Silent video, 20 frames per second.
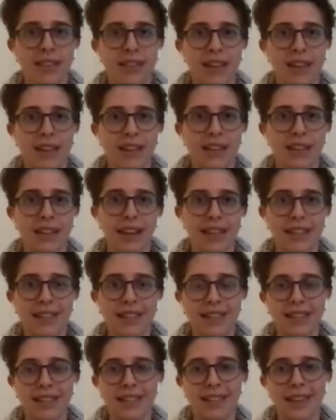and
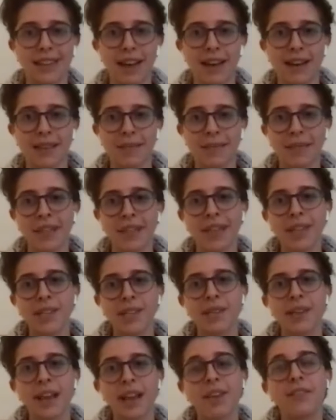lines. So
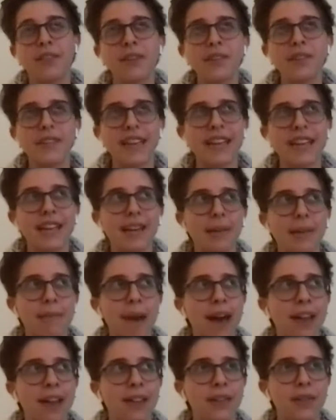yeah, if you take
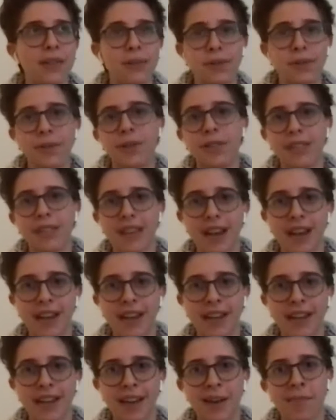Math
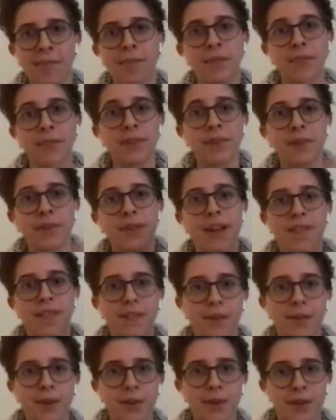239, the first half
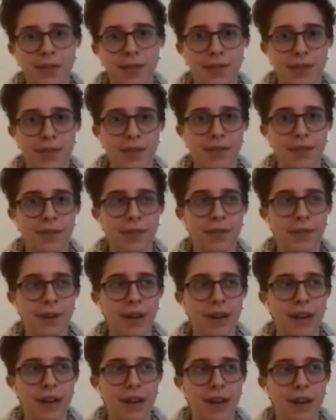of the course you do
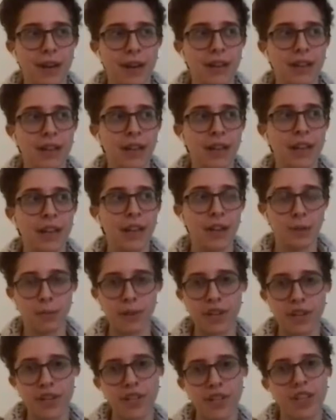
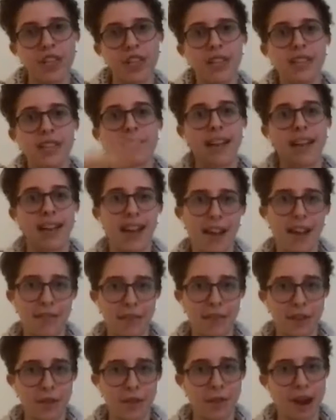enumeration, and the second half
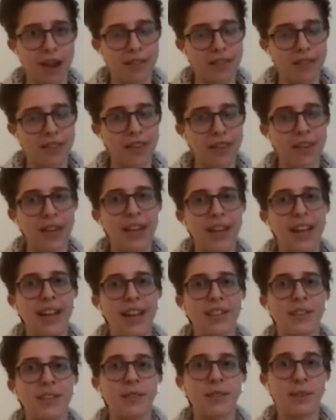you do graph theory.
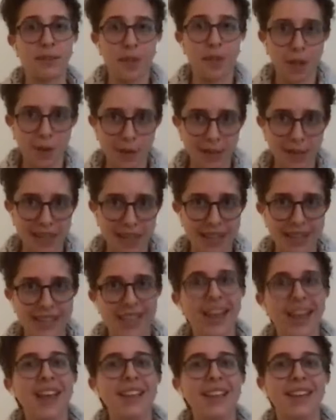And so the joke
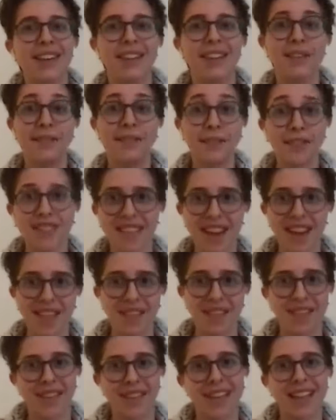is that in the first
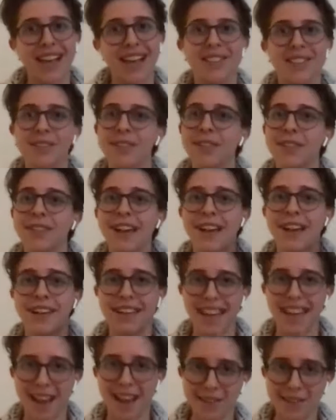half of the class you learn how
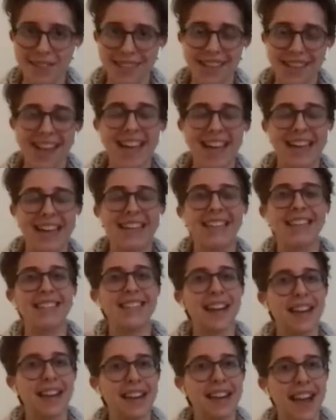to count, and in the
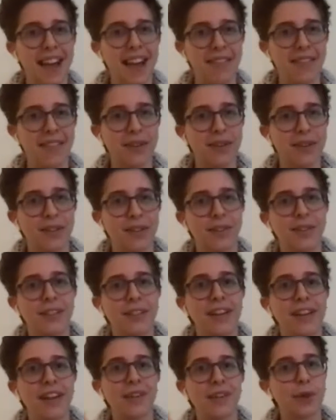second half of the course you
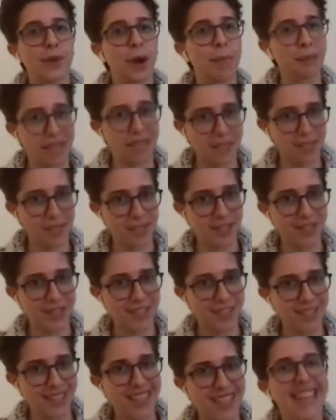learn how to draw
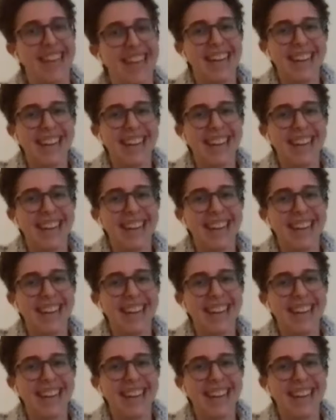pictures.